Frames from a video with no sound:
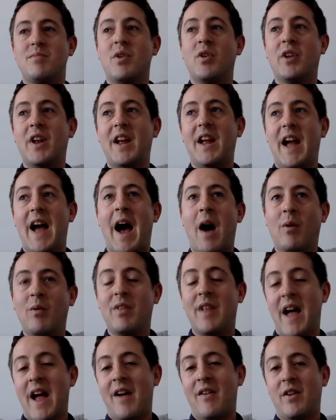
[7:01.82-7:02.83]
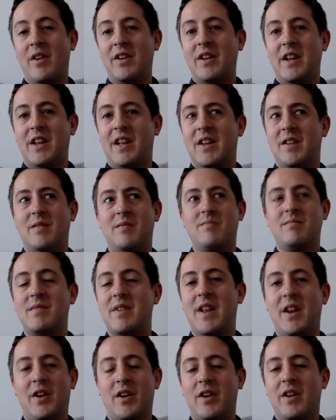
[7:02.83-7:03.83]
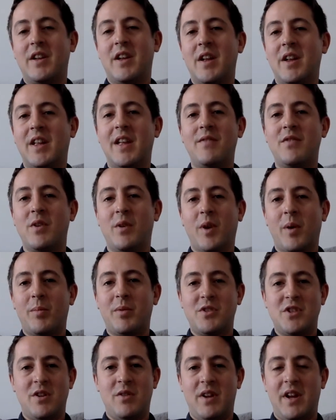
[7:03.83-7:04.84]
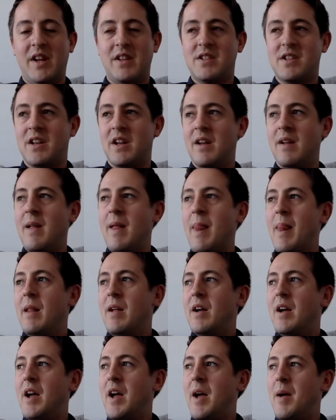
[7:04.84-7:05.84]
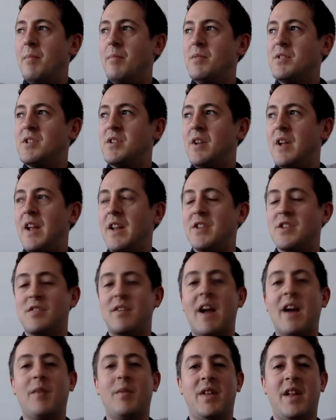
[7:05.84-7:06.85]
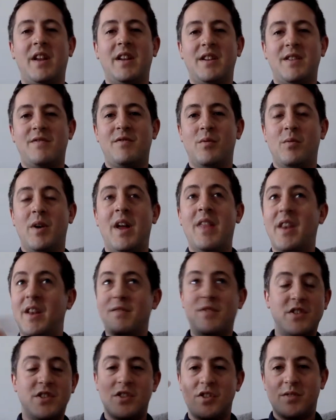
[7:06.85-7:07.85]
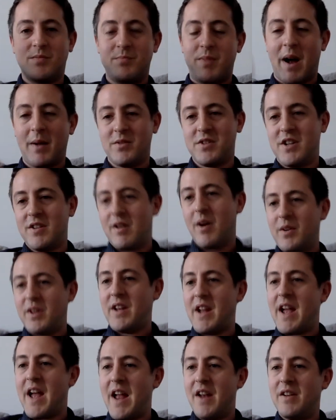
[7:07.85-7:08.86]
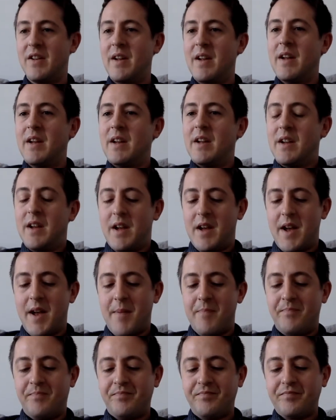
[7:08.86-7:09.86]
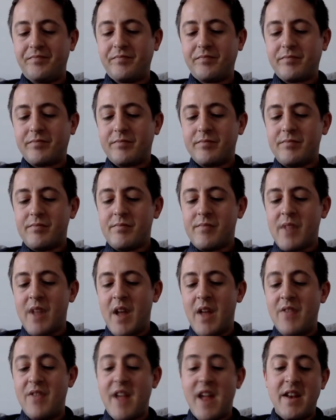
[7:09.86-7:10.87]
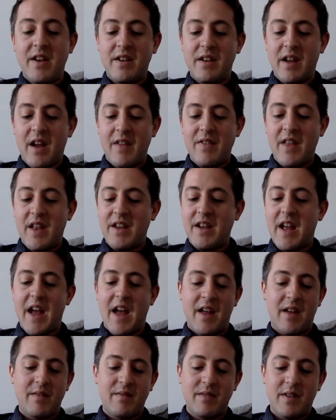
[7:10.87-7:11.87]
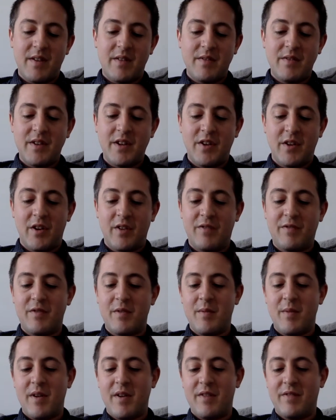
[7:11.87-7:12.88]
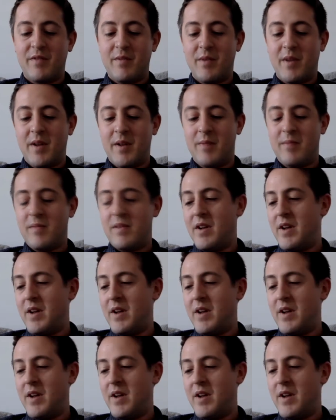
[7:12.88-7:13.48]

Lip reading: put it out there, and it can give you an opportunity to interact with it in a different way than if it's just bouncing around in your head. And then yeah, from a